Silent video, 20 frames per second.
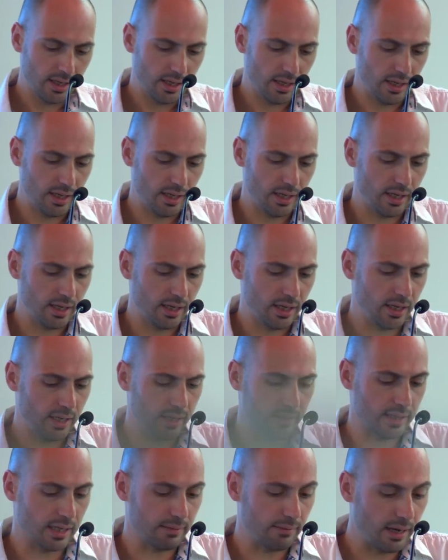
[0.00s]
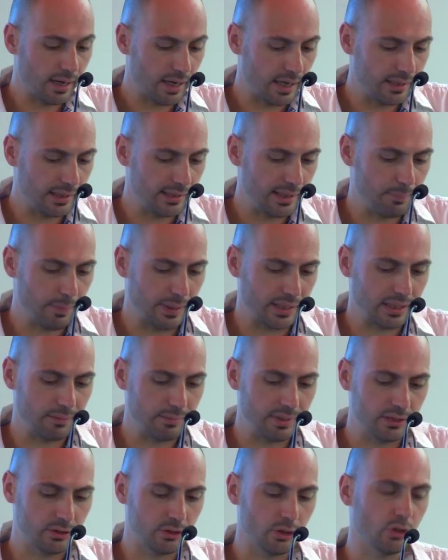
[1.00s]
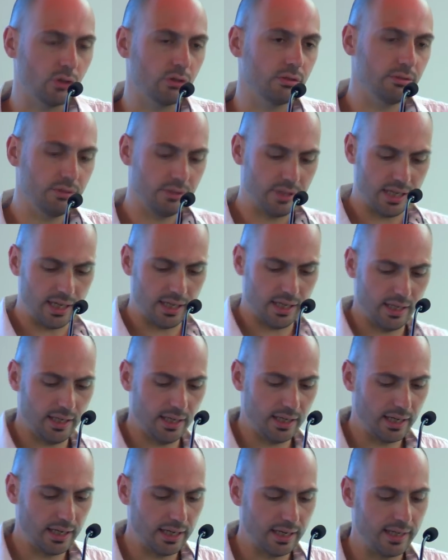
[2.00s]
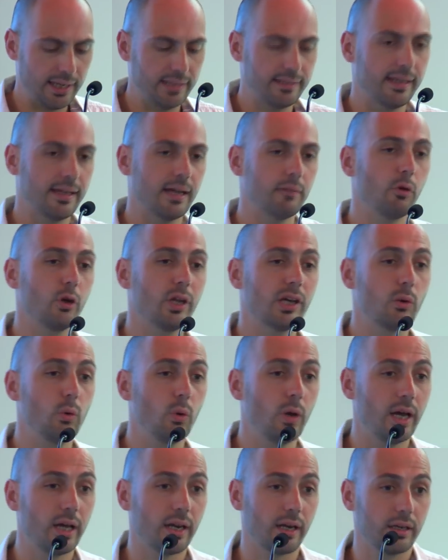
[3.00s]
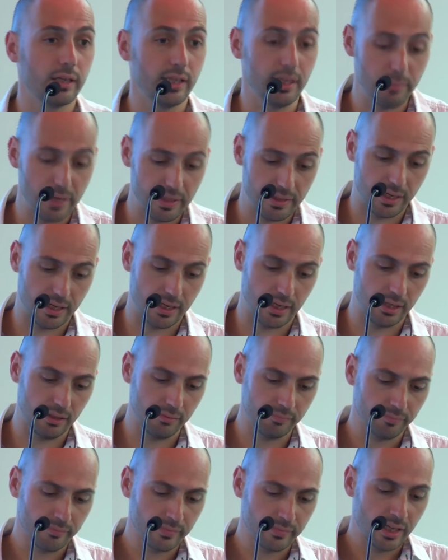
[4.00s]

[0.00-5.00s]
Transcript: Trabaja en el Departamento de Genética Molecular y Médica.